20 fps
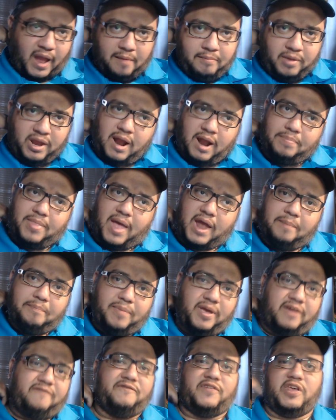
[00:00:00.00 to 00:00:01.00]
I mean, I'm not a
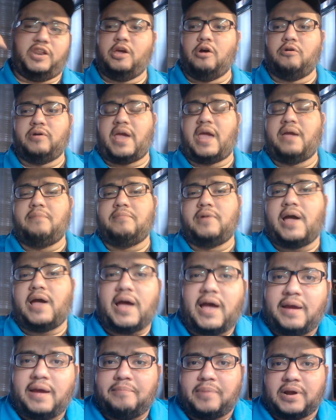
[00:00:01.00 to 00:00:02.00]
big video game
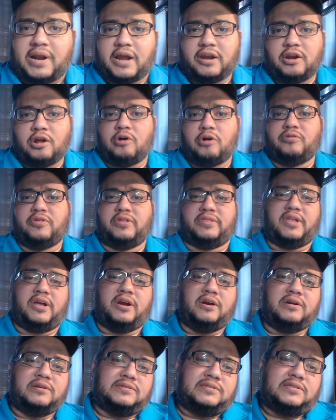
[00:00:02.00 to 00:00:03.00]
guy, but I know that
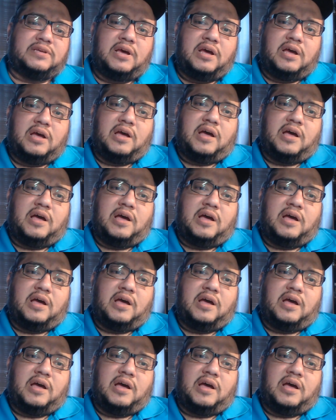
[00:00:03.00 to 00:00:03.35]
there's